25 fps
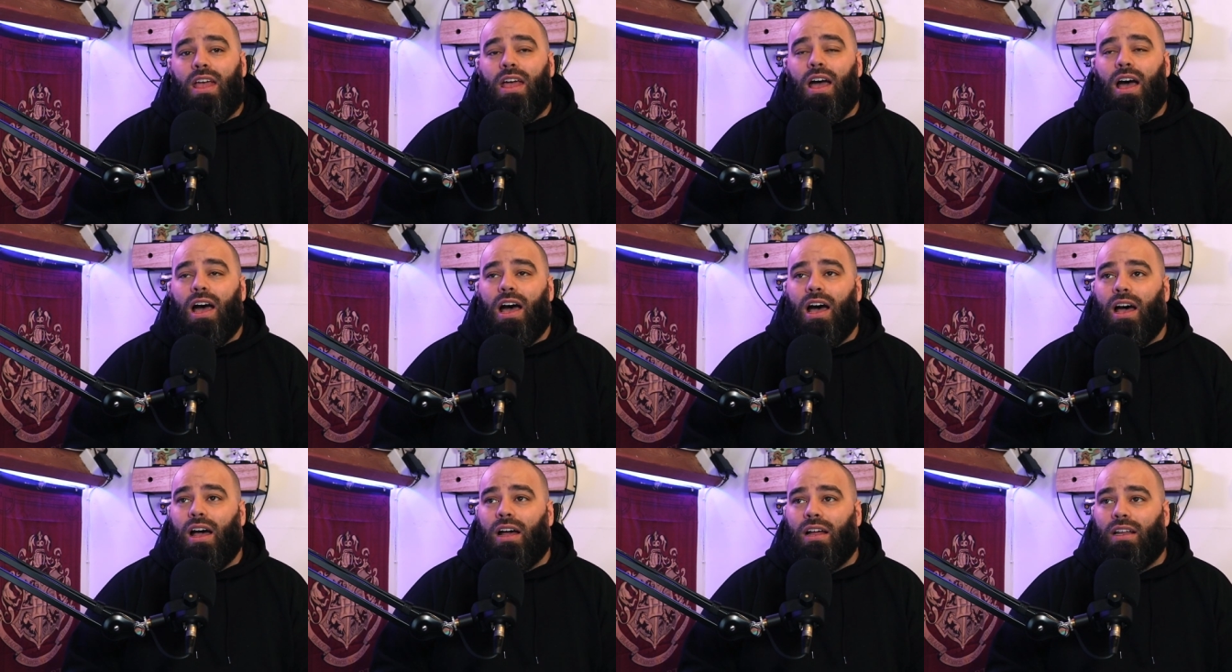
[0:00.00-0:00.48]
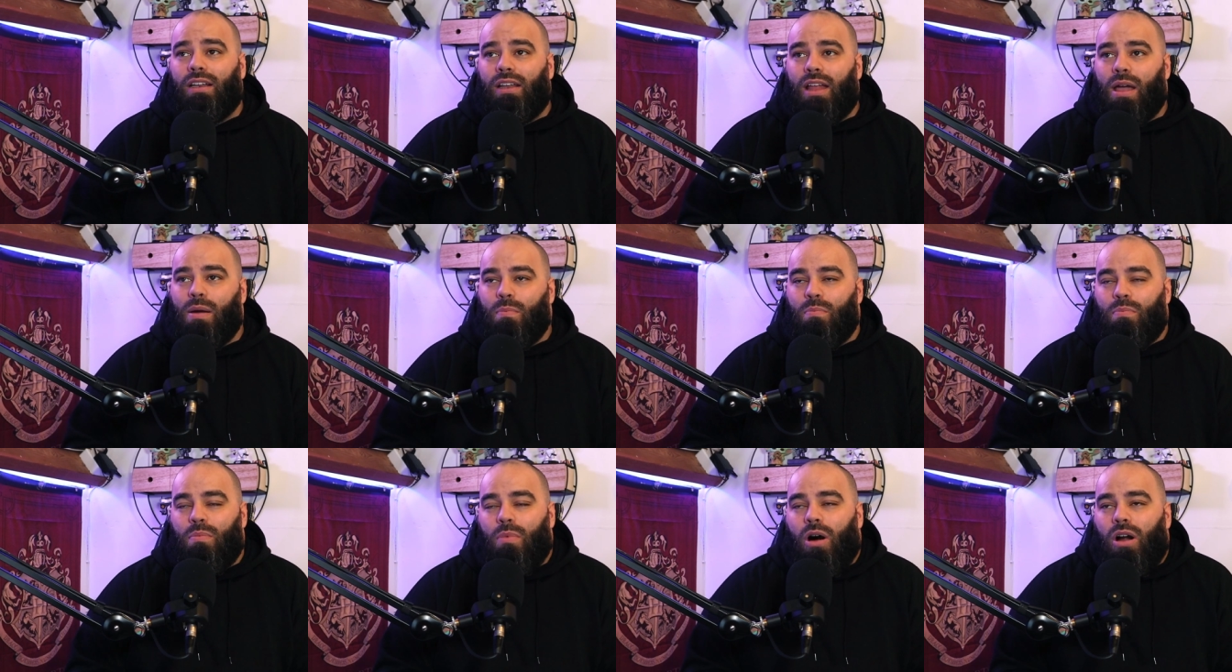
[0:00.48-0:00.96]
Uh, like
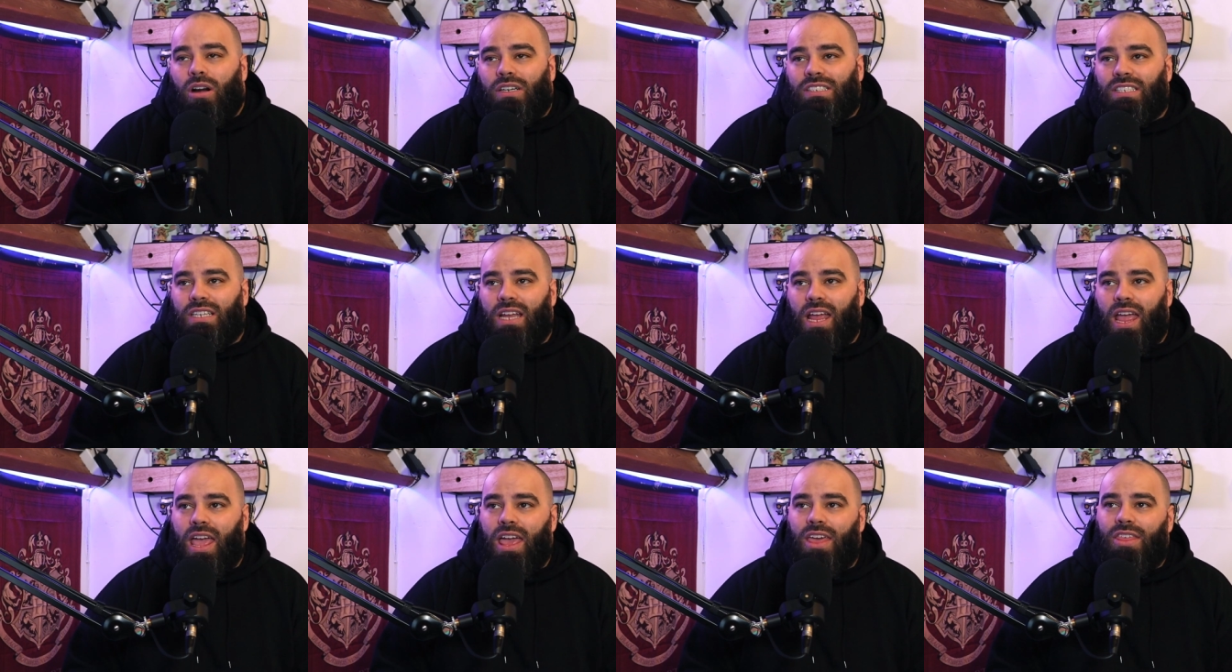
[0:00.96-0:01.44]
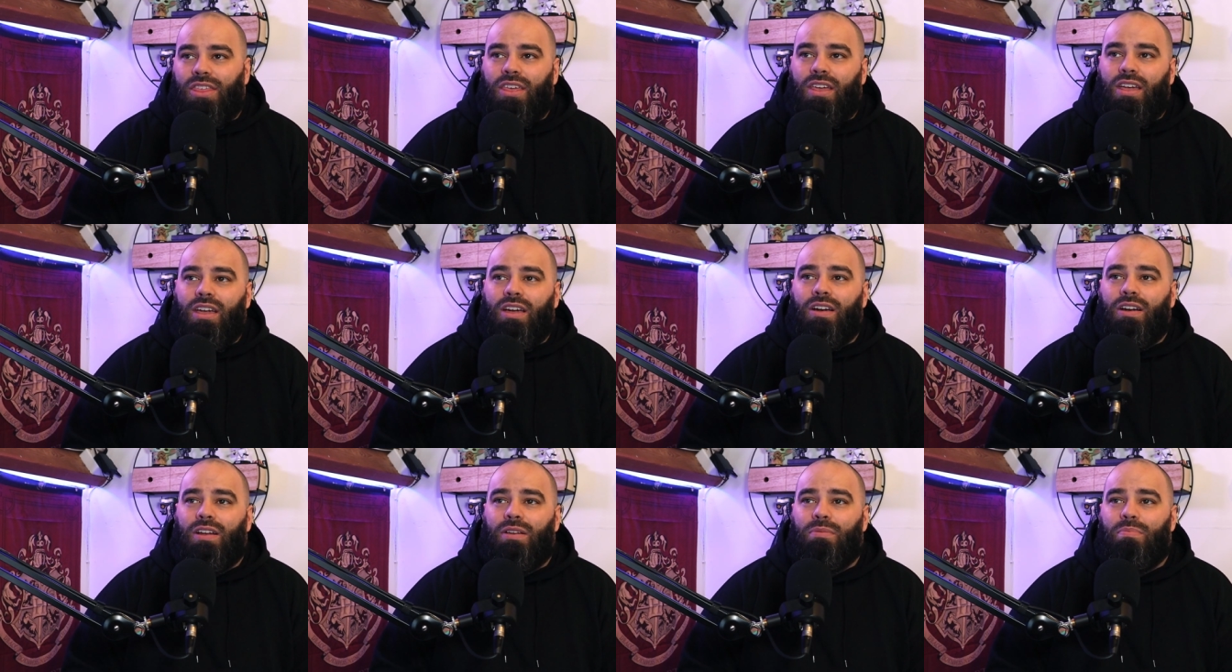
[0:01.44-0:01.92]
March eighth
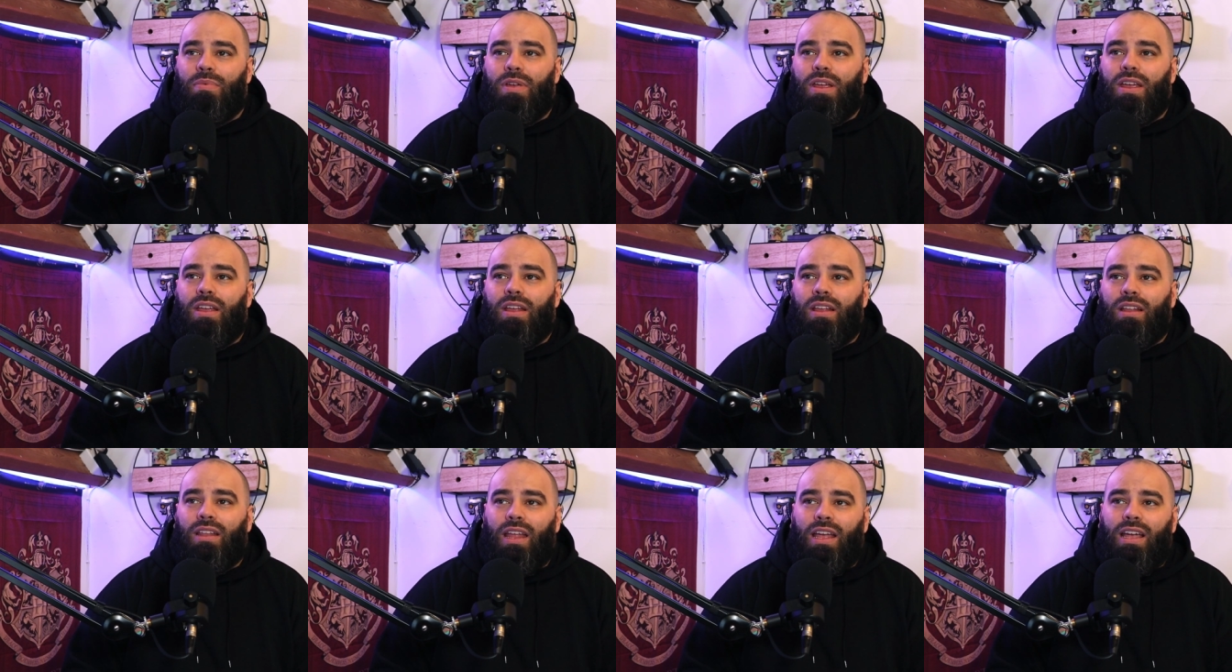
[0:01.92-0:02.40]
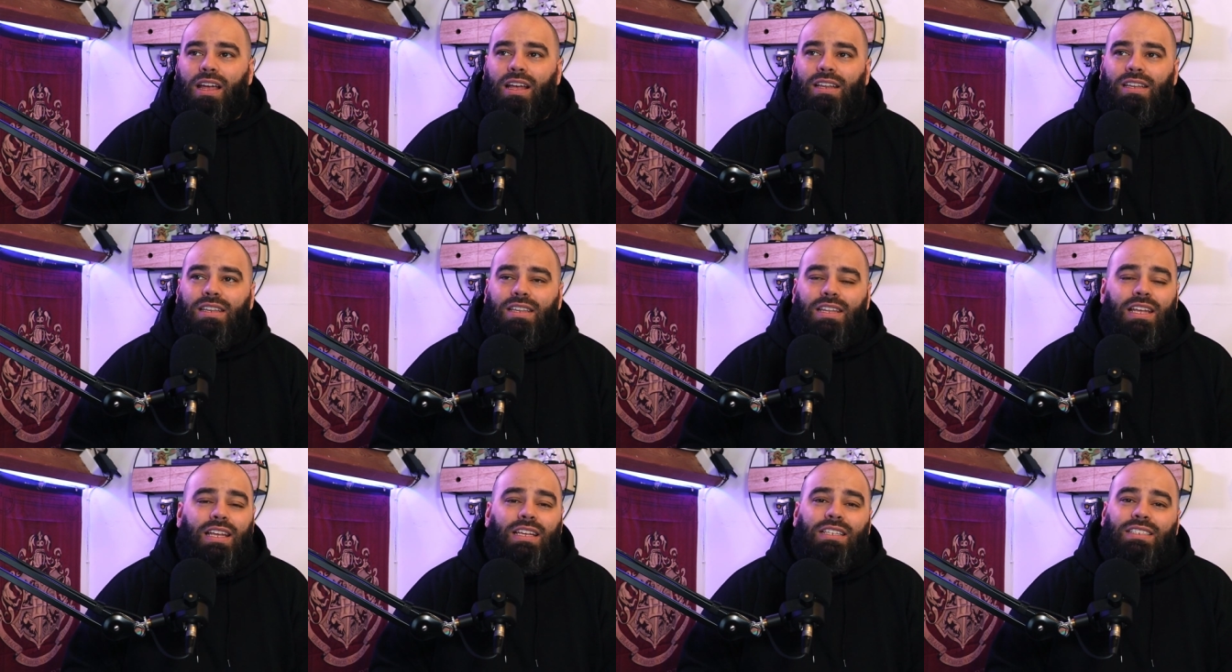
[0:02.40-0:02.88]
could be like a
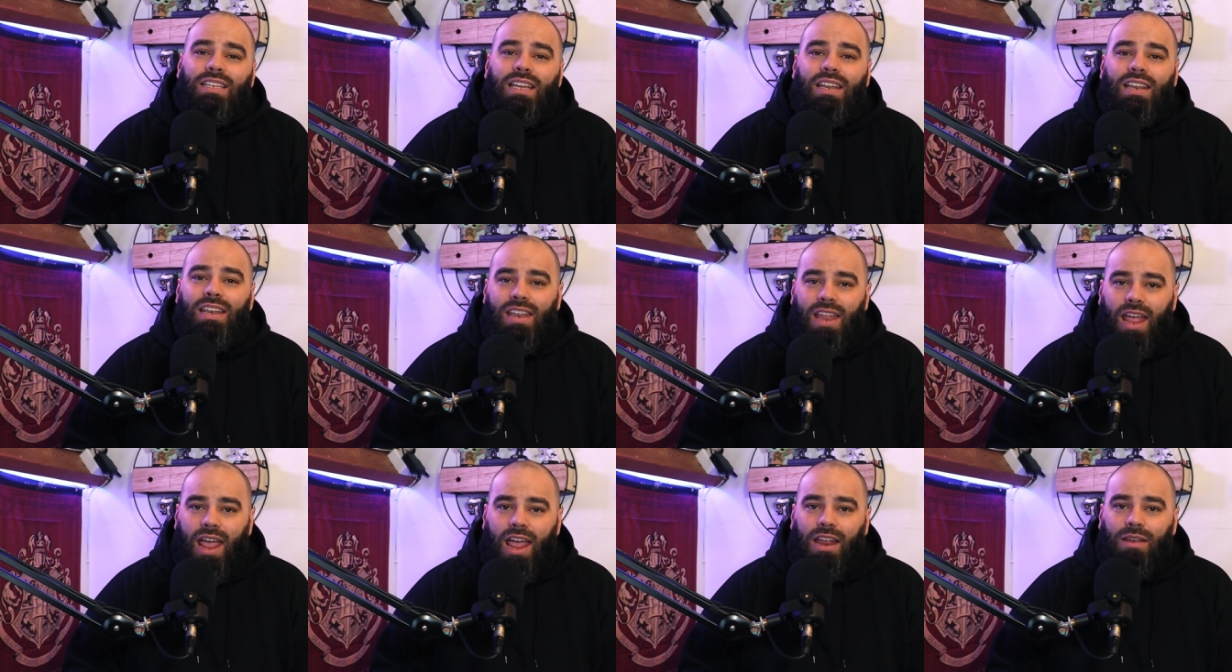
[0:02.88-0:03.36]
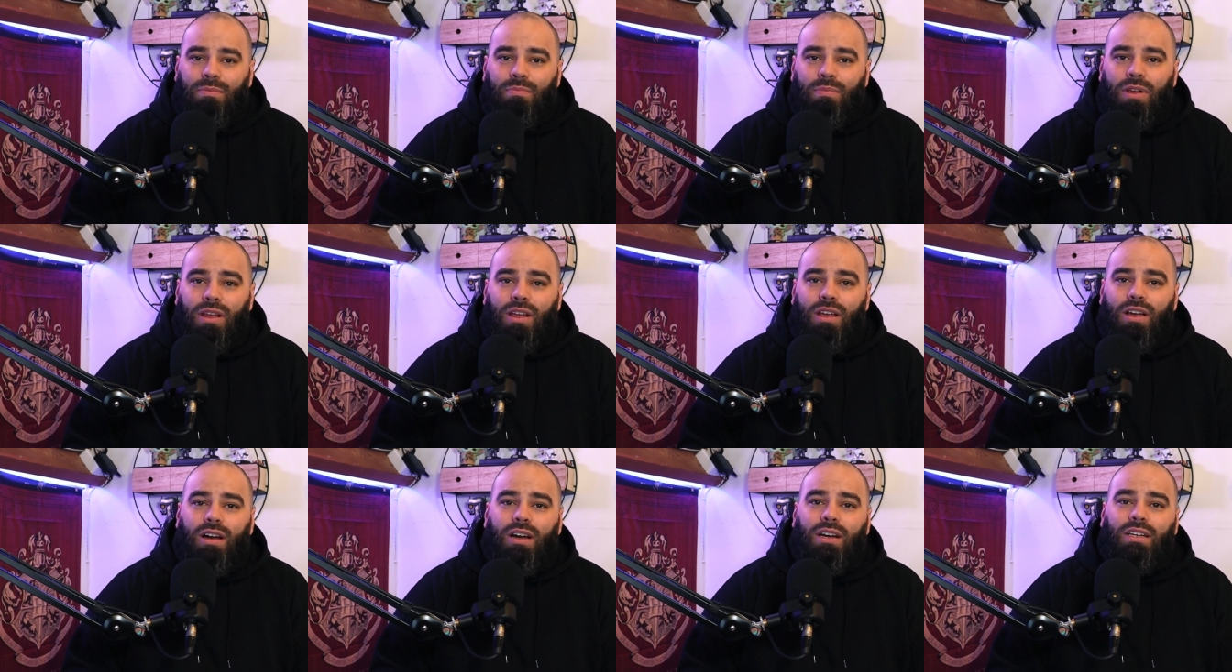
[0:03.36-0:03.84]
decent date,
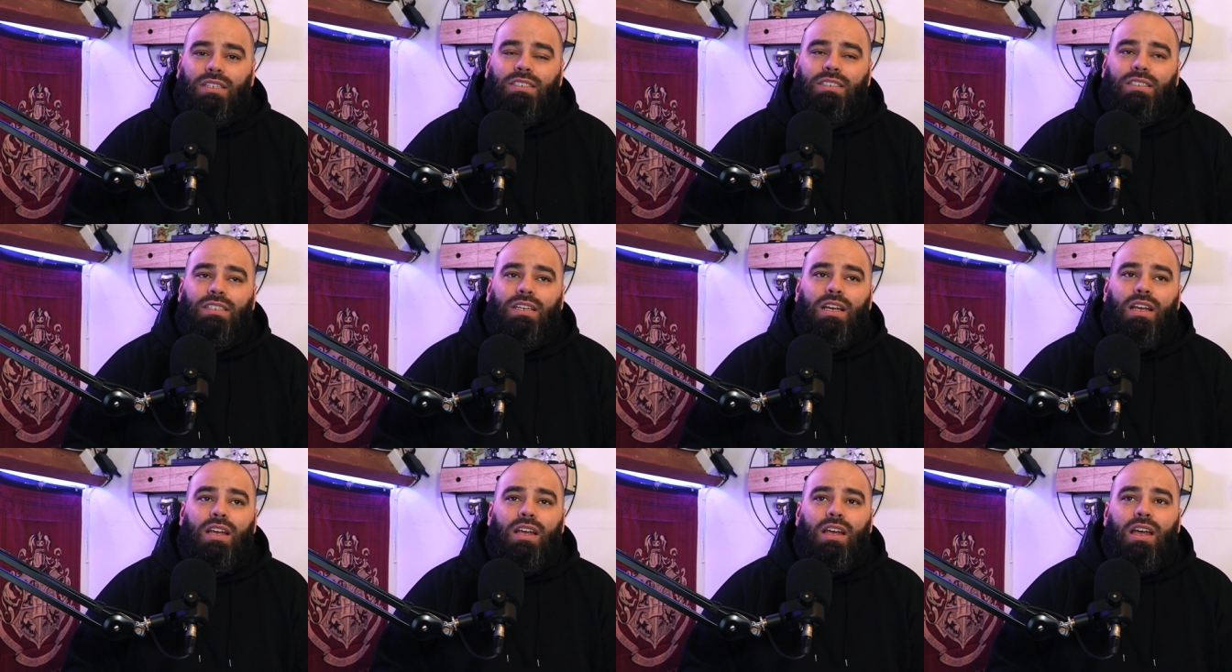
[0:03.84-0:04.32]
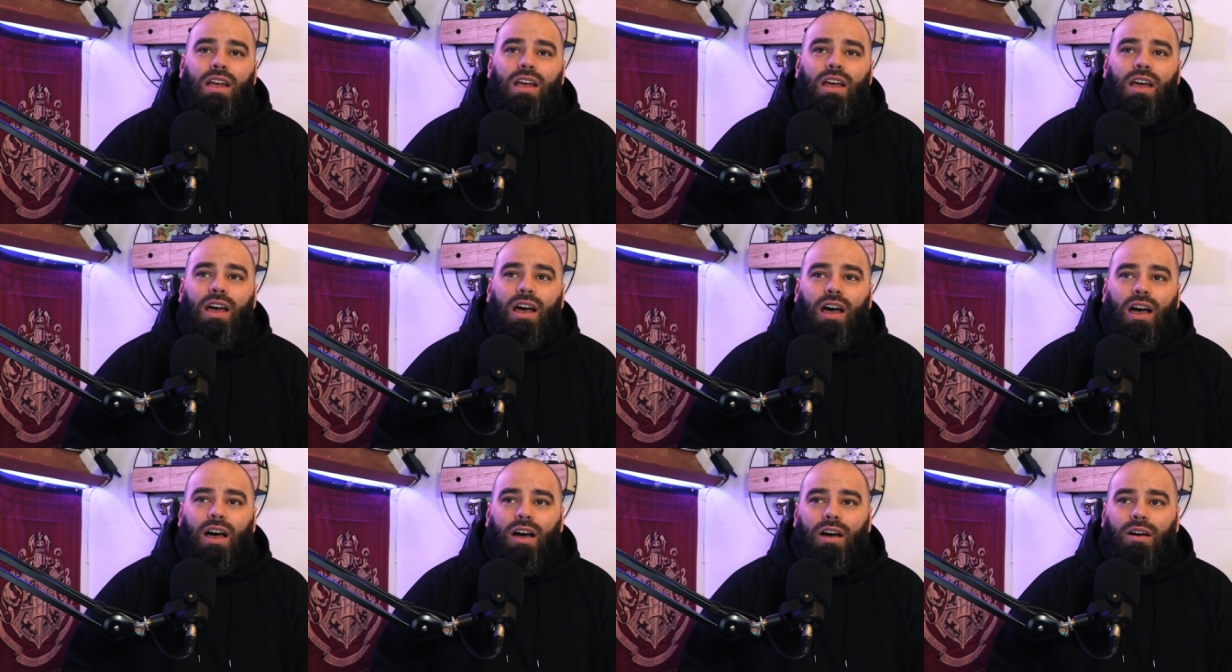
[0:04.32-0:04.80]
because
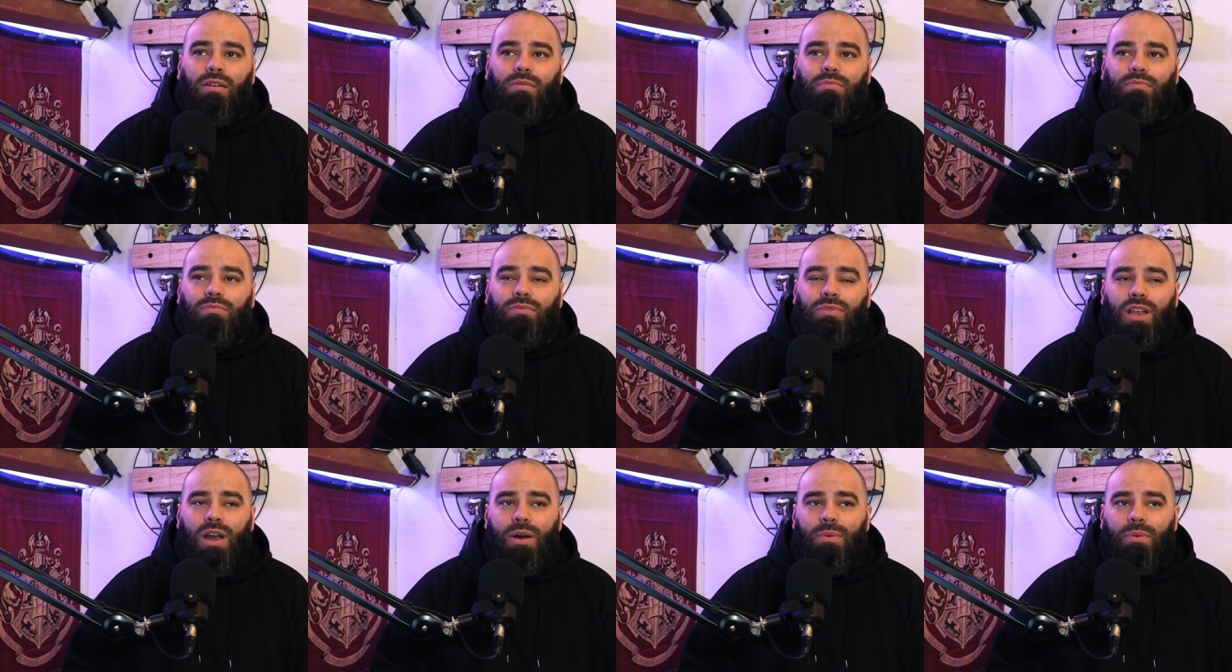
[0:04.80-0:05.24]
um, they're